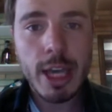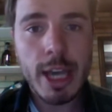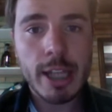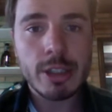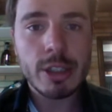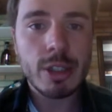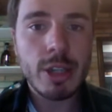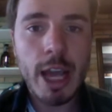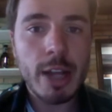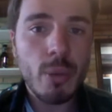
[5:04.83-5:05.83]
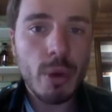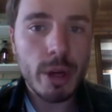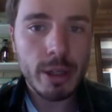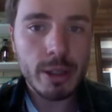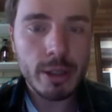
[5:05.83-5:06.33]
to get to
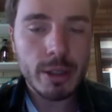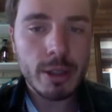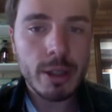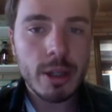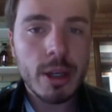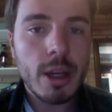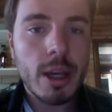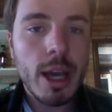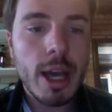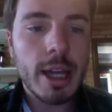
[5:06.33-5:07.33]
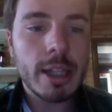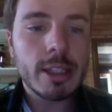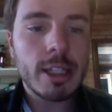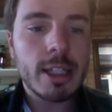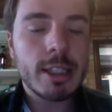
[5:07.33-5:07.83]
anywhere,
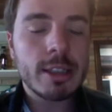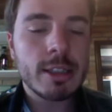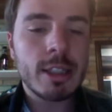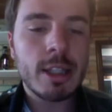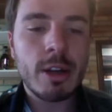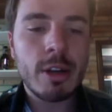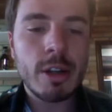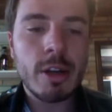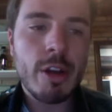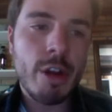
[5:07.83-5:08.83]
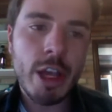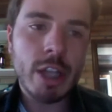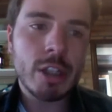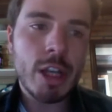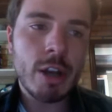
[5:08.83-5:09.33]
and then
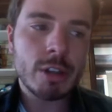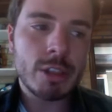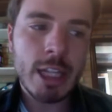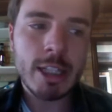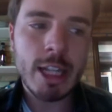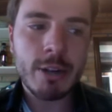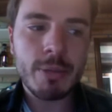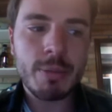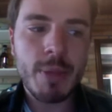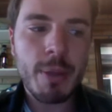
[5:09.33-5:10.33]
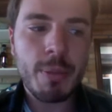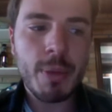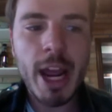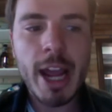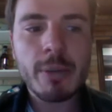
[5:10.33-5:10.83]
you can send like by
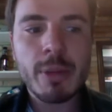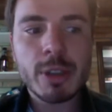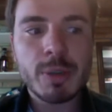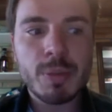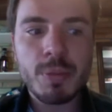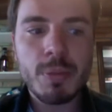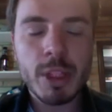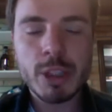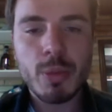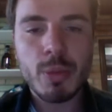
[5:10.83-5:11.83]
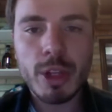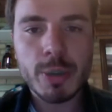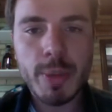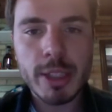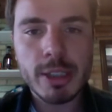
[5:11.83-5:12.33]
plane, but it's much
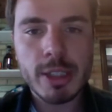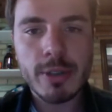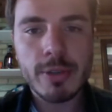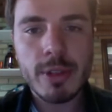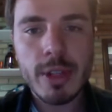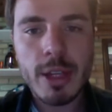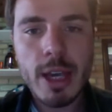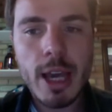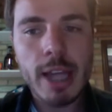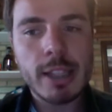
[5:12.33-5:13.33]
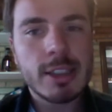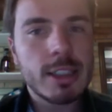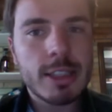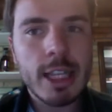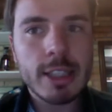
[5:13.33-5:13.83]
more expensive,
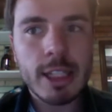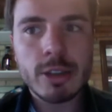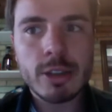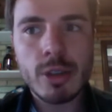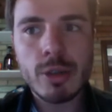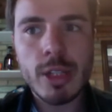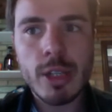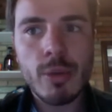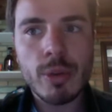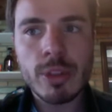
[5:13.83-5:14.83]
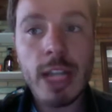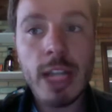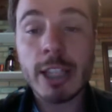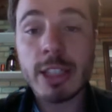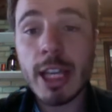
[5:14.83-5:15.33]
and this takes like two or the
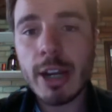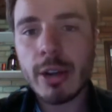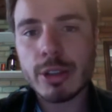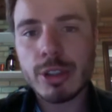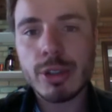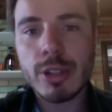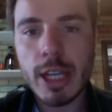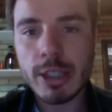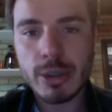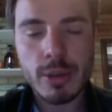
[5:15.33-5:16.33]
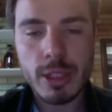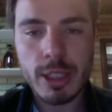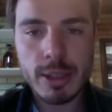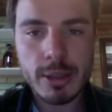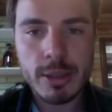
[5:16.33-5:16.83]
next day or two days
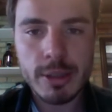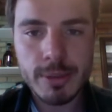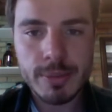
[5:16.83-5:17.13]
only.